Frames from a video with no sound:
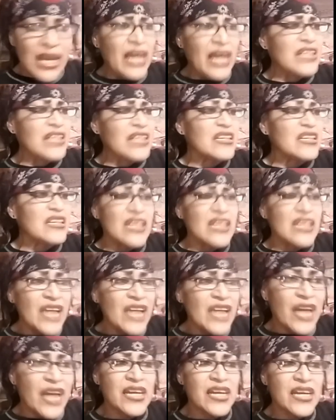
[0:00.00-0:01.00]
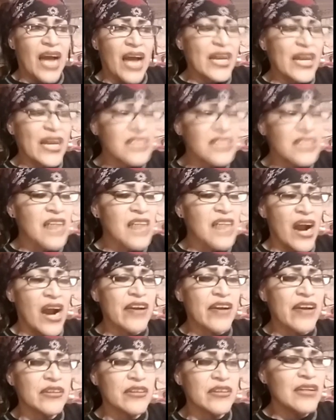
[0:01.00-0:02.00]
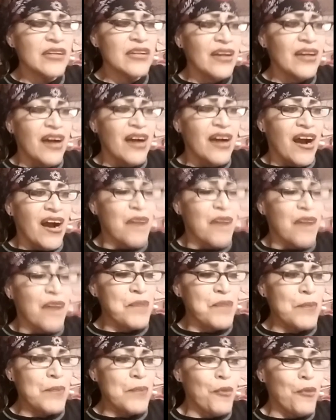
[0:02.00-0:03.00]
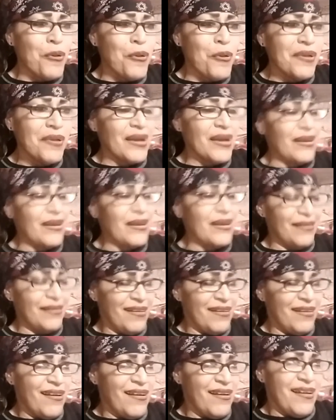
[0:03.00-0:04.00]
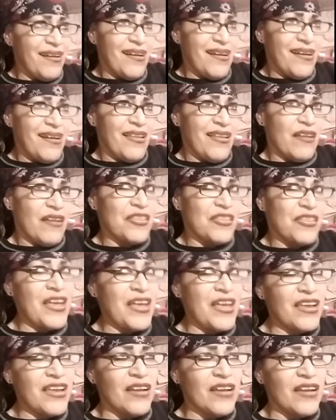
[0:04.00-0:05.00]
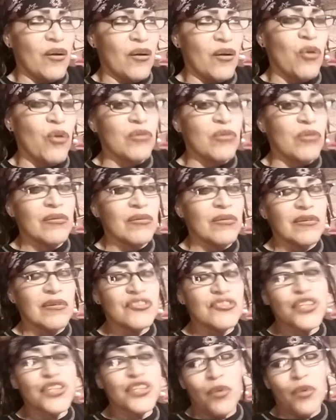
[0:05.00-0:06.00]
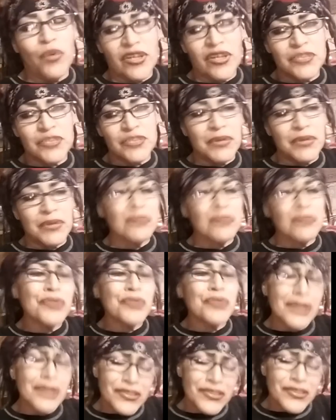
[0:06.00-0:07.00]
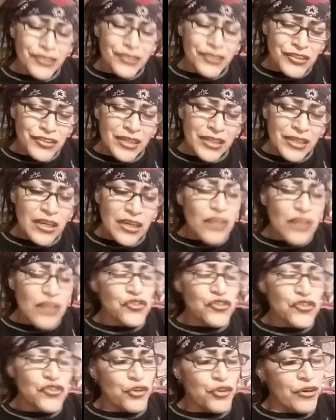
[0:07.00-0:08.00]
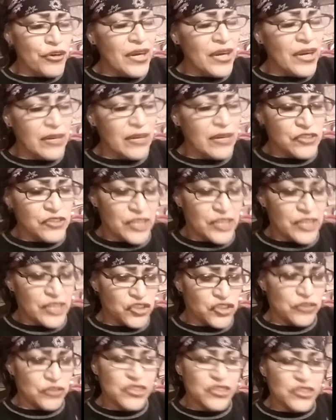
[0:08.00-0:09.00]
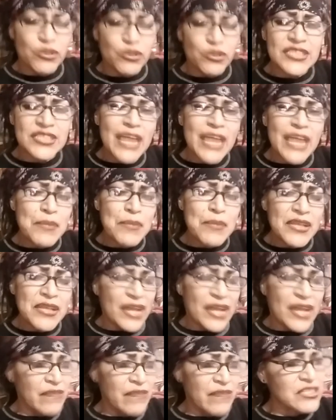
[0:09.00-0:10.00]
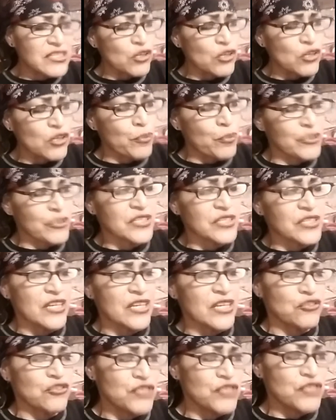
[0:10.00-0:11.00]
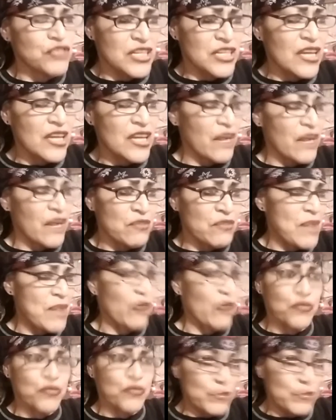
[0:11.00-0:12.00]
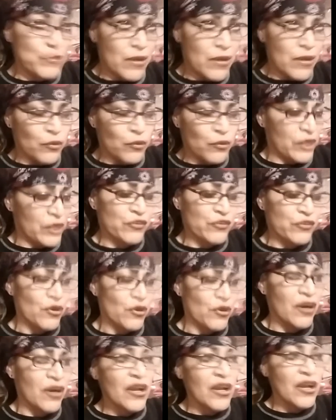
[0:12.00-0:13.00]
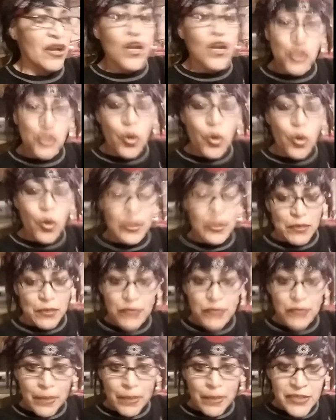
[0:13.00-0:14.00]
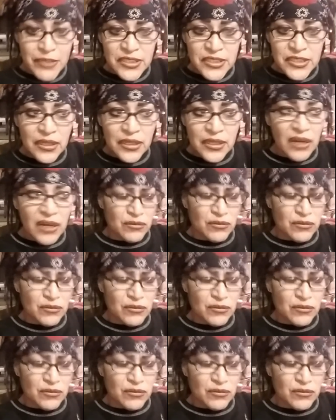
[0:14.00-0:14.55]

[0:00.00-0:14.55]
And yeah, I get tired of people thinking, oh, she wants. Really, seriously? So you're a heterosexual. So does that mean that every single person that you see, every male or female, wherever you are, you want to be with that person?